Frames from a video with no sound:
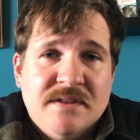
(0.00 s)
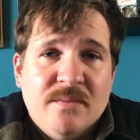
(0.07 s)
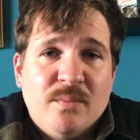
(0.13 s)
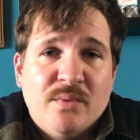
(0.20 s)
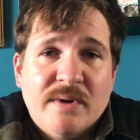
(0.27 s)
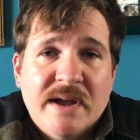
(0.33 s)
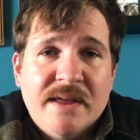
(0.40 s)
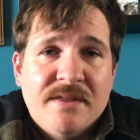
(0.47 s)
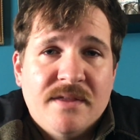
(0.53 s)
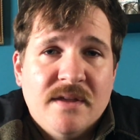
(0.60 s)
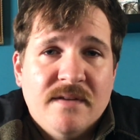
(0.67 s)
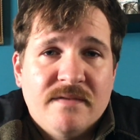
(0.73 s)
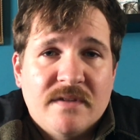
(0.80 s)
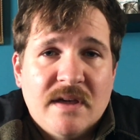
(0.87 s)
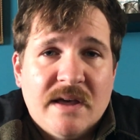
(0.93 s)
the breath
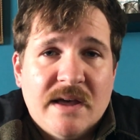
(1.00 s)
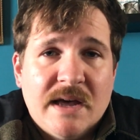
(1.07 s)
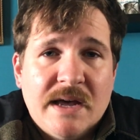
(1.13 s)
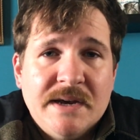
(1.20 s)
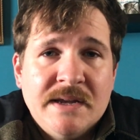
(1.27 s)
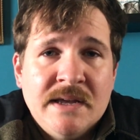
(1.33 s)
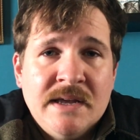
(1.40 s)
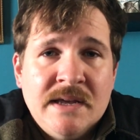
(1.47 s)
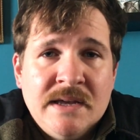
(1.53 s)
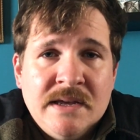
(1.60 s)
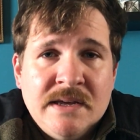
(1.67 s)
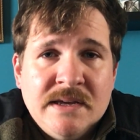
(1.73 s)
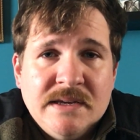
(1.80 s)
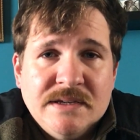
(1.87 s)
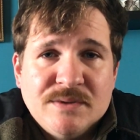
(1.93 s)
of God,
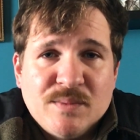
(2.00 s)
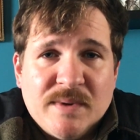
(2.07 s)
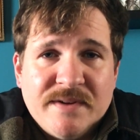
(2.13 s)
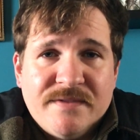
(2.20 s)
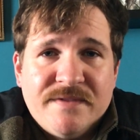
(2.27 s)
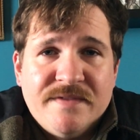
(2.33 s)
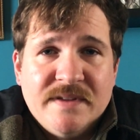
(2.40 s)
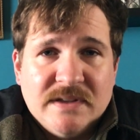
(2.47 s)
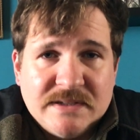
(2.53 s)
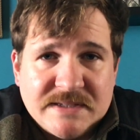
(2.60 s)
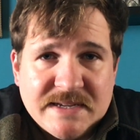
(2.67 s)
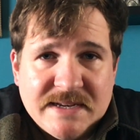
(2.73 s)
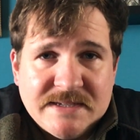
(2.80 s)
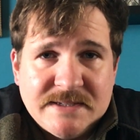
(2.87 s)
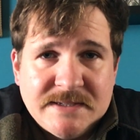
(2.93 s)
is what
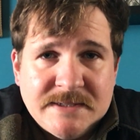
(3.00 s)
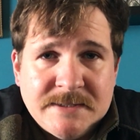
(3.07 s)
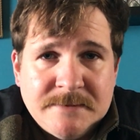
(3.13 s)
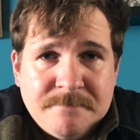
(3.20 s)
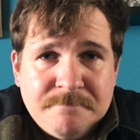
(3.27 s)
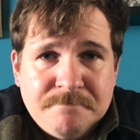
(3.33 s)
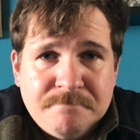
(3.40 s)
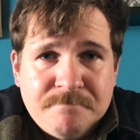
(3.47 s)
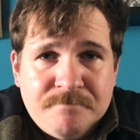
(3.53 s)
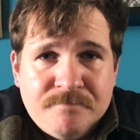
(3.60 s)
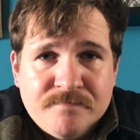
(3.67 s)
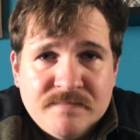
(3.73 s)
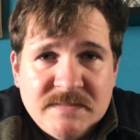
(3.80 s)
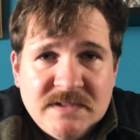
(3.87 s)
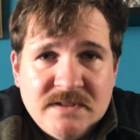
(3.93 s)
fills us.
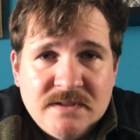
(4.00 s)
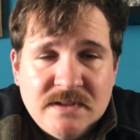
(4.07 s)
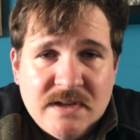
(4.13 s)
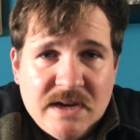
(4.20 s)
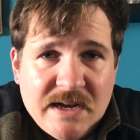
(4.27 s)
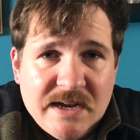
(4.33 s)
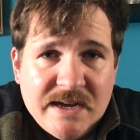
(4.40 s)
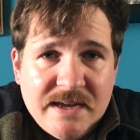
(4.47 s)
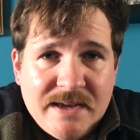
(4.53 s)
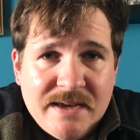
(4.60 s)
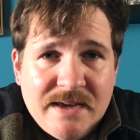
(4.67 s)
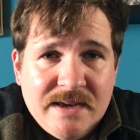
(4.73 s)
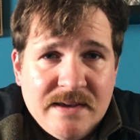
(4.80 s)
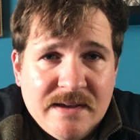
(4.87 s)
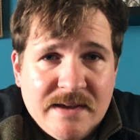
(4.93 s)

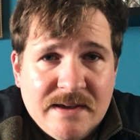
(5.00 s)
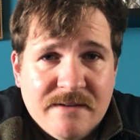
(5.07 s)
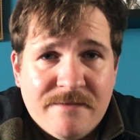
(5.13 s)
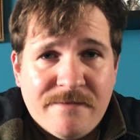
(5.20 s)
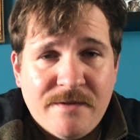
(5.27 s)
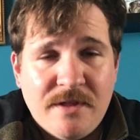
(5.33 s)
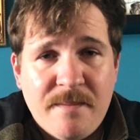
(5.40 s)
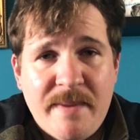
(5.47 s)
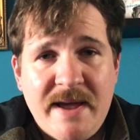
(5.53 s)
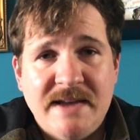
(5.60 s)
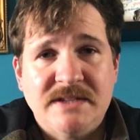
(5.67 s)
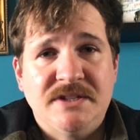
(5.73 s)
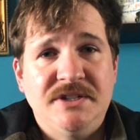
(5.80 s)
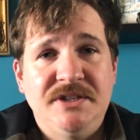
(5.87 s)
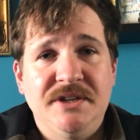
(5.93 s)
I, uh, for the
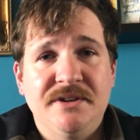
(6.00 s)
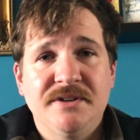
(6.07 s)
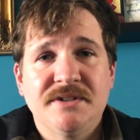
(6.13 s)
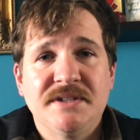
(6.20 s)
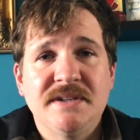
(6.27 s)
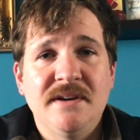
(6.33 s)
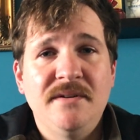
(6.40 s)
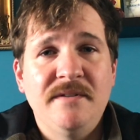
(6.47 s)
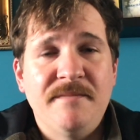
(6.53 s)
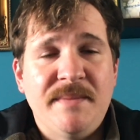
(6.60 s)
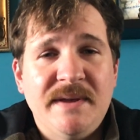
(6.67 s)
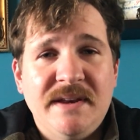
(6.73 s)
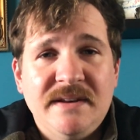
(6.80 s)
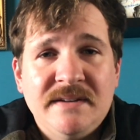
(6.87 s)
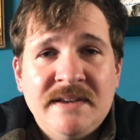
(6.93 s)
past year or so, have
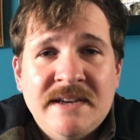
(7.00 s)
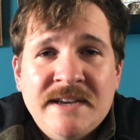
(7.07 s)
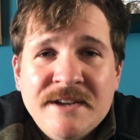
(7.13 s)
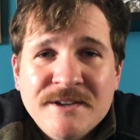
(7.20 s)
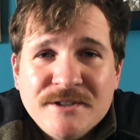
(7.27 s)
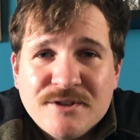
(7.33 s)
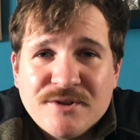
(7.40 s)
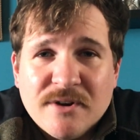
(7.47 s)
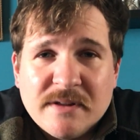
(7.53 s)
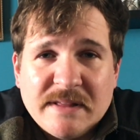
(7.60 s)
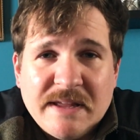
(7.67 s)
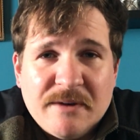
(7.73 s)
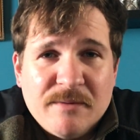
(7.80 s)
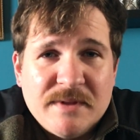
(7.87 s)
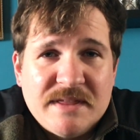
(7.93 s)
been
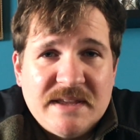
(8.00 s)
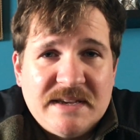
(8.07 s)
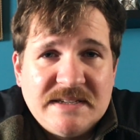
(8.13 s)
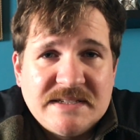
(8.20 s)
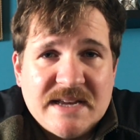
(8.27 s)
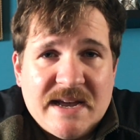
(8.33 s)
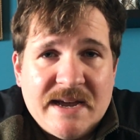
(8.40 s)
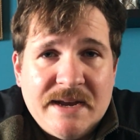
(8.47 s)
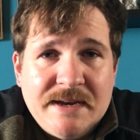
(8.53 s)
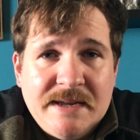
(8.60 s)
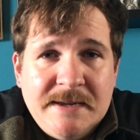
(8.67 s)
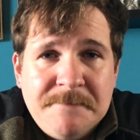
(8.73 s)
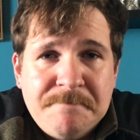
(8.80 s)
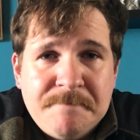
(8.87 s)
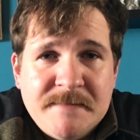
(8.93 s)
struggling with
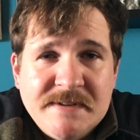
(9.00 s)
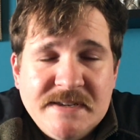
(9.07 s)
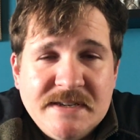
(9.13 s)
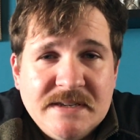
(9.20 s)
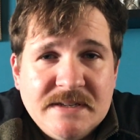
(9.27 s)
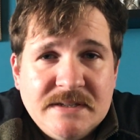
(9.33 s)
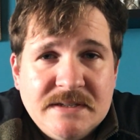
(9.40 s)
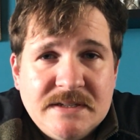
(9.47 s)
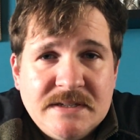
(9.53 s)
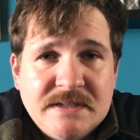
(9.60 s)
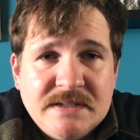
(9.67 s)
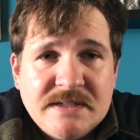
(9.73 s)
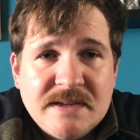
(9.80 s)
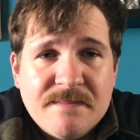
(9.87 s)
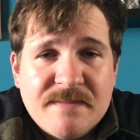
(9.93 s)
anxiety, and
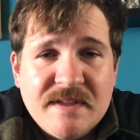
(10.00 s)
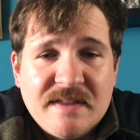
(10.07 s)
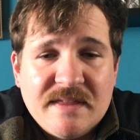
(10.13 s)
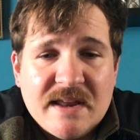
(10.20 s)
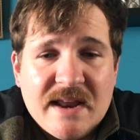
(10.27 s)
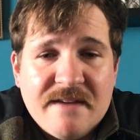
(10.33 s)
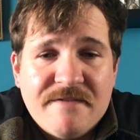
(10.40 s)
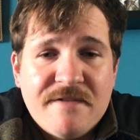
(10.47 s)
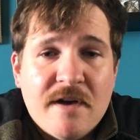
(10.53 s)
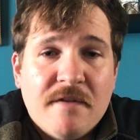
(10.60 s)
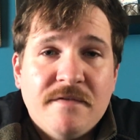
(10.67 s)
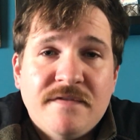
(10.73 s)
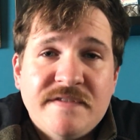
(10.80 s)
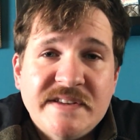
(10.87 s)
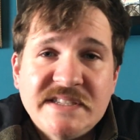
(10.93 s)
something that I
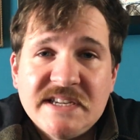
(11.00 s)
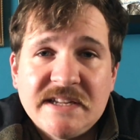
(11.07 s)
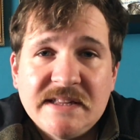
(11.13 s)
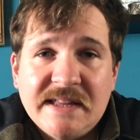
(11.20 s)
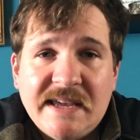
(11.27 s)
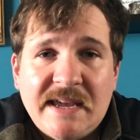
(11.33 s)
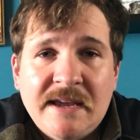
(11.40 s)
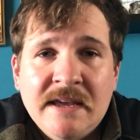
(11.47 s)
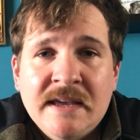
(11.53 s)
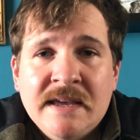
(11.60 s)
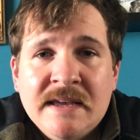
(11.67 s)
felt physically